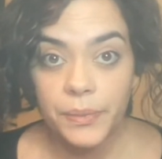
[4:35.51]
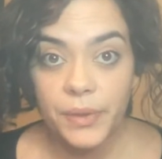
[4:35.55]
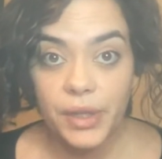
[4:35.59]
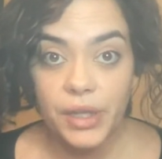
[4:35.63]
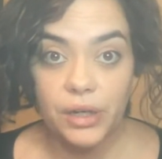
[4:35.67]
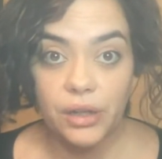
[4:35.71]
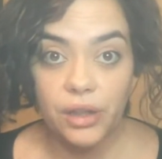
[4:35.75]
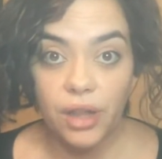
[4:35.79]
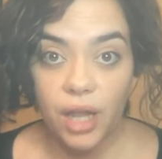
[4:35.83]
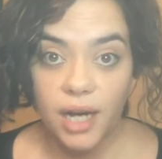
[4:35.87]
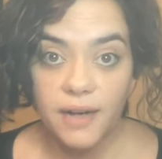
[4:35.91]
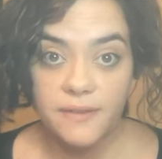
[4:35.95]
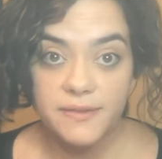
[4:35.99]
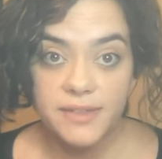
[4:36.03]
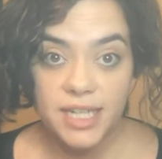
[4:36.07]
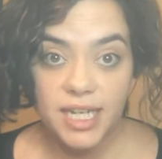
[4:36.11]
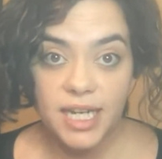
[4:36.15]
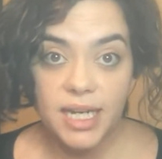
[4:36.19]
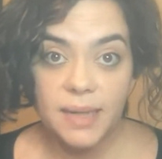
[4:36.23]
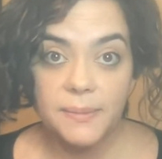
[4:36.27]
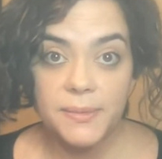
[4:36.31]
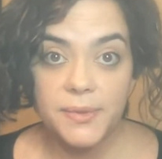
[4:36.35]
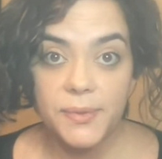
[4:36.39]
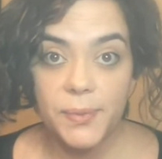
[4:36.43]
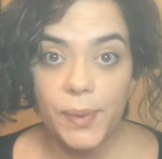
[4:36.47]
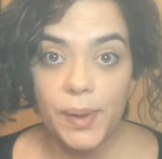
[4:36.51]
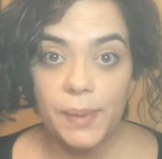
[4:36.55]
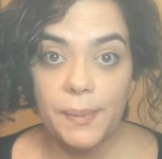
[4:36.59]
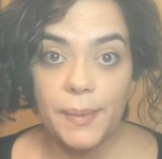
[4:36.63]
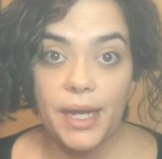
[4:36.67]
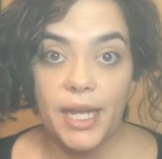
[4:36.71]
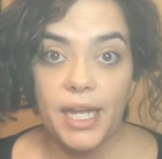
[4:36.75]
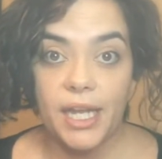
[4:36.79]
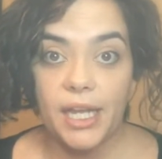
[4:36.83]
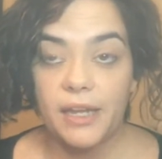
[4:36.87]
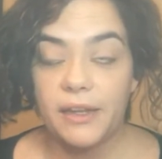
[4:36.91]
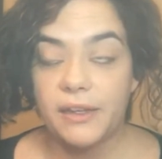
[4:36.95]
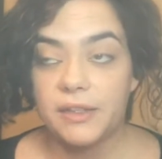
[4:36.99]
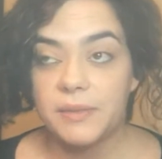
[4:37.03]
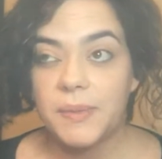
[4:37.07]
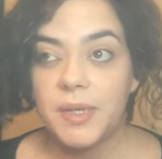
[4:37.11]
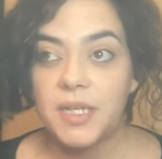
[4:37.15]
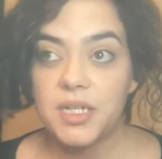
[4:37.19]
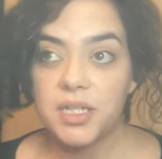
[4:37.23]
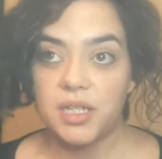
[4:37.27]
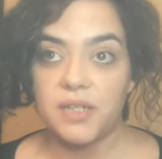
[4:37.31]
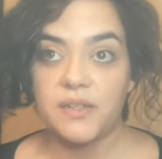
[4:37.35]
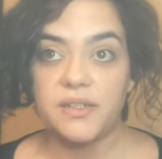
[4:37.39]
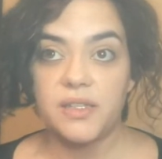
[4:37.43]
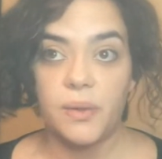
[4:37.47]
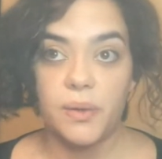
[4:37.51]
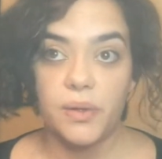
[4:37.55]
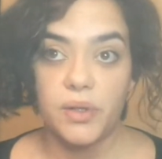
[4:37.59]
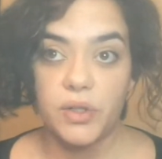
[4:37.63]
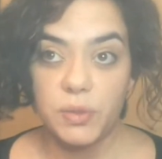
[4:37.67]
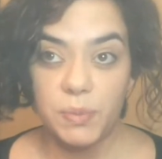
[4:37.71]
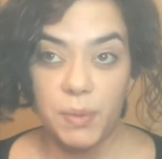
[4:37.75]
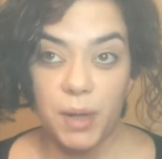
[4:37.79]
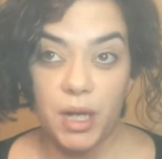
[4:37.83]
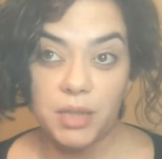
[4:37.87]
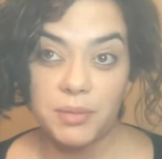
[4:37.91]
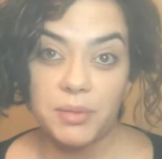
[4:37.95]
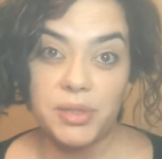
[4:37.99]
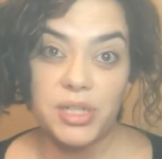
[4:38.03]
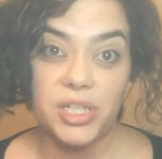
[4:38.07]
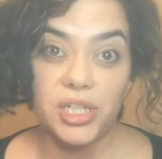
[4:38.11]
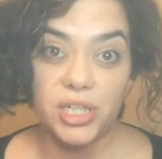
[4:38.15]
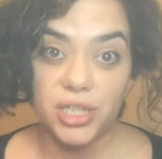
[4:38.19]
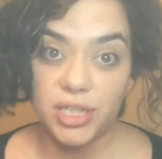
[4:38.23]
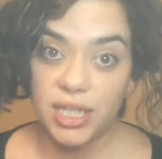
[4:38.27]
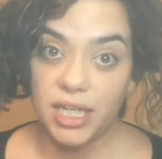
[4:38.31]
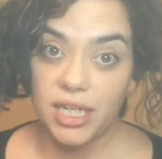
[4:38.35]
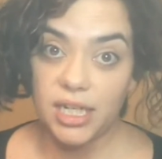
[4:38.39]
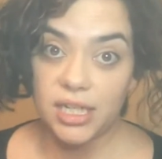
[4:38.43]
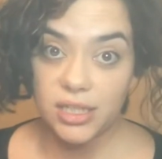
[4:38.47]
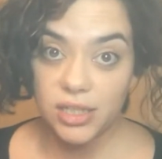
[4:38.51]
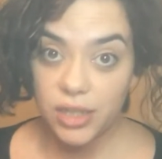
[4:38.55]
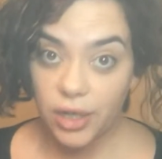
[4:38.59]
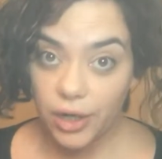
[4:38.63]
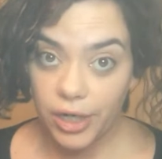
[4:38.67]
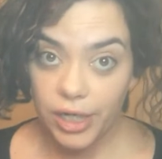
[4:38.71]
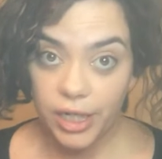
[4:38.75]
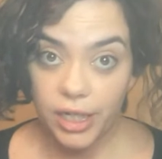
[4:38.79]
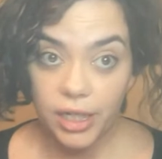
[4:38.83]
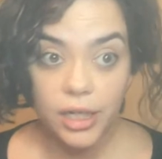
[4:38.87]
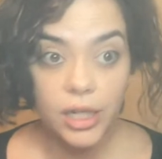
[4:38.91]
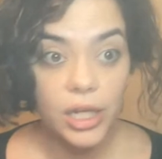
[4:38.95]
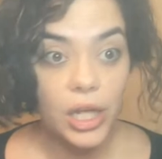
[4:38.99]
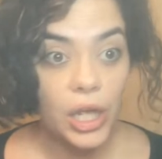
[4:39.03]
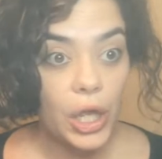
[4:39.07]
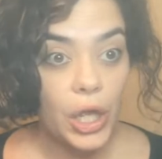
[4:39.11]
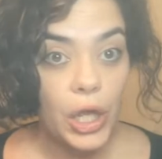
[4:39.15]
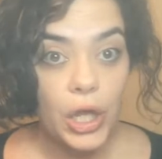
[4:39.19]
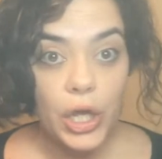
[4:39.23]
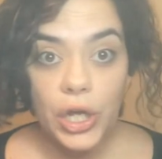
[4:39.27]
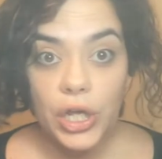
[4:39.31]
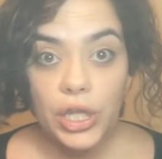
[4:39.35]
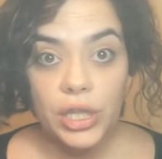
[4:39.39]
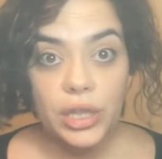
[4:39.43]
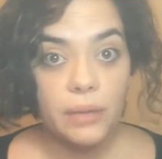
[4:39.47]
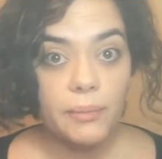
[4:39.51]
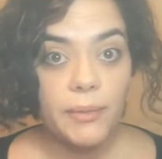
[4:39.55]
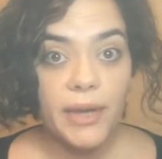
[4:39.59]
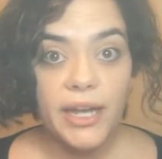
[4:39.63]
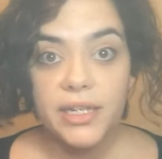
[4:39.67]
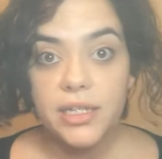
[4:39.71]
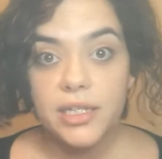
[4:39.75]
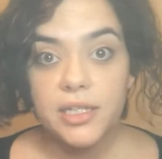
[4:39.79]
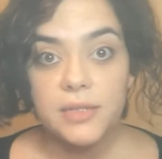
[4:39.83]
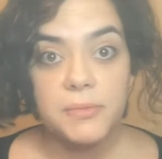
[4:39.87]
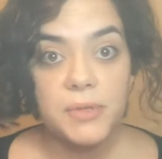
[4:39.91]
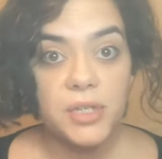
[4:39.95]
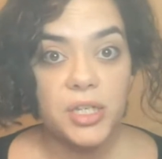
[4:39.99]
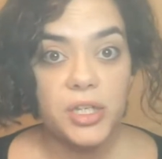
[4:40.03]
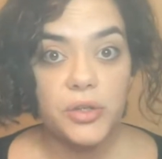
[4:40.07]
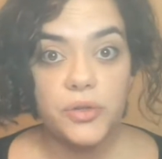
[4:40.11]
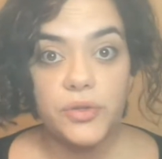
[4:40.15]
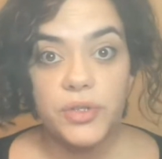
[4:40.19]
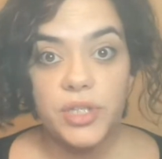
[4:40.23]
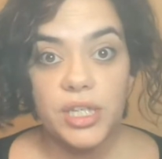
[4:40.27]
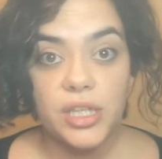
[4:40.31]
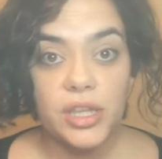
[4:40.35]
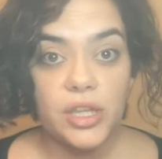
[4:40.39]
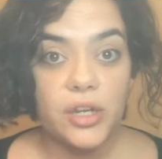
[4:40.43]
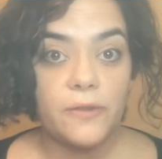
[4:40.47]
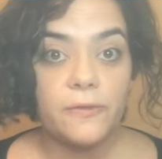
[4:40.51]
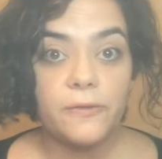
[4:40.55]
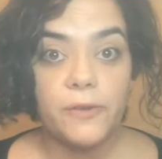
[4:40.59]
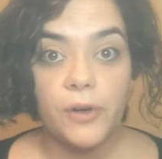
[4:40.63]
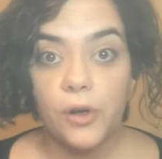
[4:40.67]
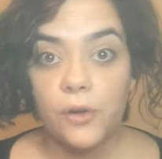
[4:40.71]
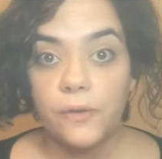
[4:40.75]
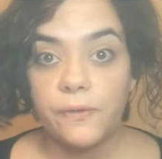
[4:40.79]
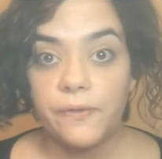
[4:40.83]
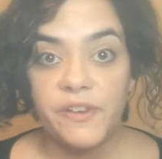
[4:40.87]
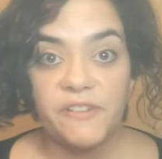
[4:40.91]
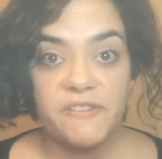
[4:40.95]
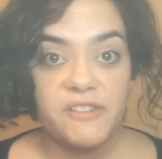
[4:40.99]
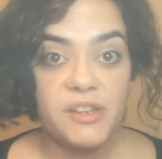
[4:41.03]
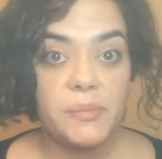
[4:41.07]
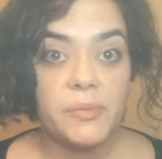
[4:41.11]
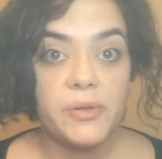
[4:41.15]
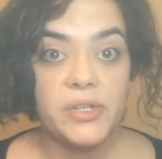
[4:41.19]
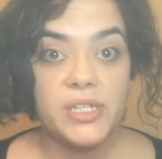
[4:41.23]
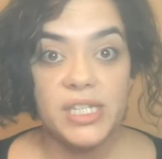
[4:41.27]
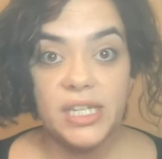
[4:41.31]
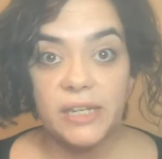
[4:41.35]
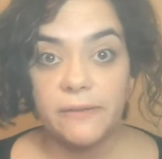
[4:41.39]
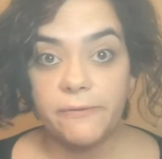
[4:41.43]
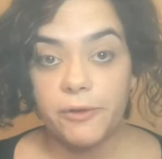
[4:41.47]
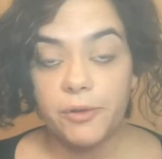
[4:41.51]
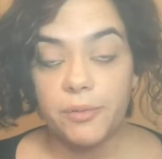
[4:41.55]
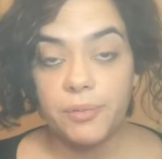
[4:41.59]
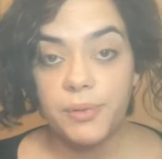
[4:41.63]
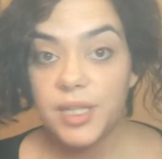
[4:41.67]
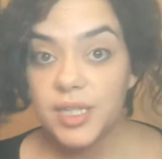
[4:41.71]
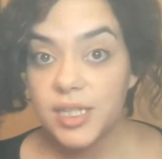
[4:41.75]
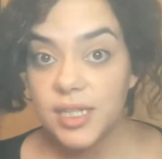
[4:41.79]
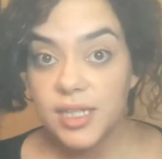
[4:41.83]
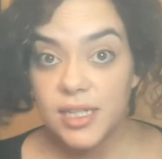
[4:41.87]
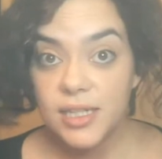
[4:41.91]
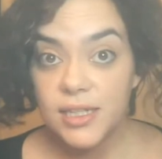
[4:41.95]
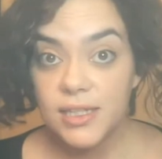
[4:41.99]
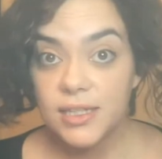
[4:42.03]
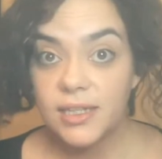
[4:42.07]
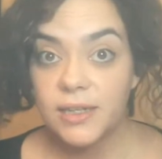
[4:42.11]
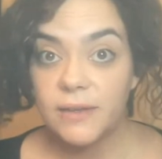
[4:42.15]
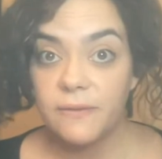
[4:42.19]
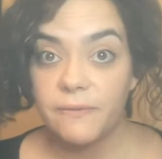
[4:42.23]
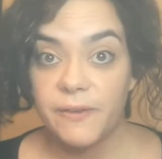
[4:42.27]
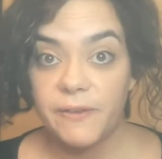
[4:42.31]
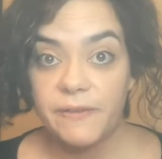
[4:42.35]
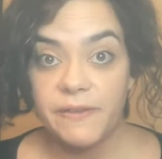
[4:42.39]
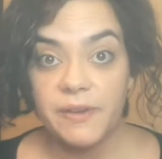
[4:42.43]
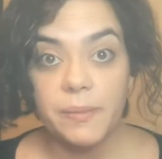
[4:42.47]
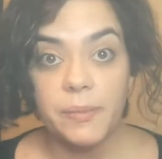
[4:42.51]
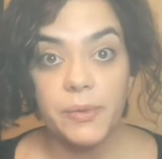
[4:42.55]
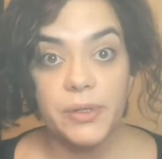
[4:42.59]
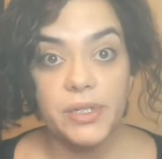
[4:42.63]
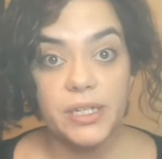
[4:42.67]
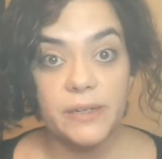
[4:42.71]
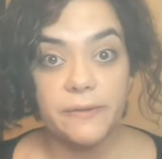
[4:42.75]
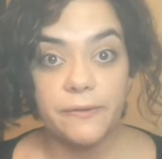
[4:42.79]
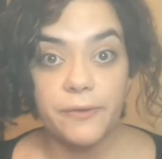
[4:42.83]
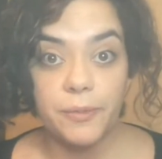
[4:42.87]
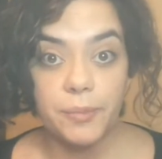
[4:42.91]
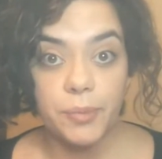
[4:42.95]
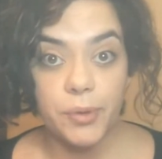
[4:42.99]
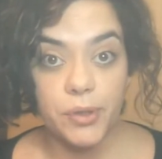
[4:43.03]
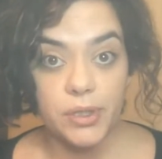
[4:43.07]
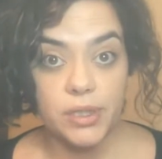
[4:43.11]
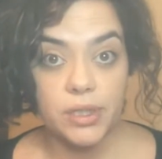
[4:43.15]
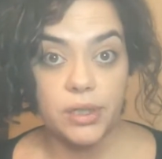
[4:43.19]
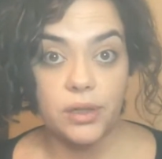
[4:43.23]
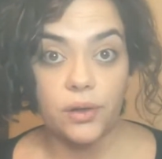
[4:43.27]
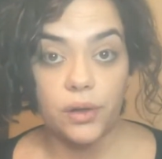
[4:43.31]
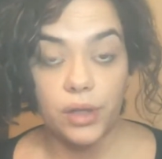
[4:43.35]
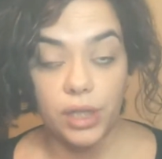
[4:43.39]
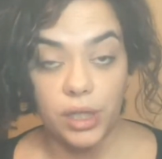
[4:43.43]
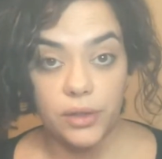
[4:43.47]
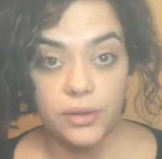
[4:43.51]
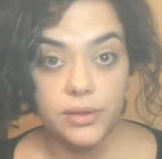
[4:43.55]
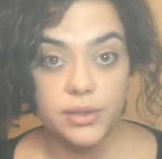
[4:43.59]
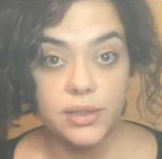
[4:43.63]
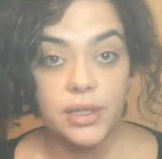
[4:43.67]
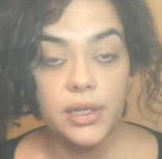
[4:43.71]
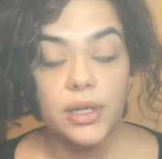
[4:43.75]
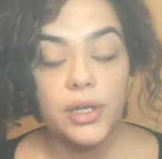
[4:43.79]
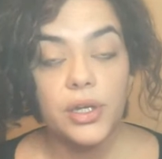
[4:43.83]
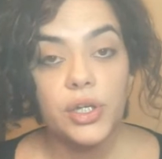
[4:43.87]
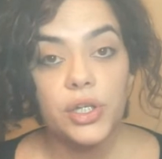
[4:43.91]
And a lot of times we might, especially someone who's possibly just getting started, they might just be using their phone 50% for business and 50% for personal use.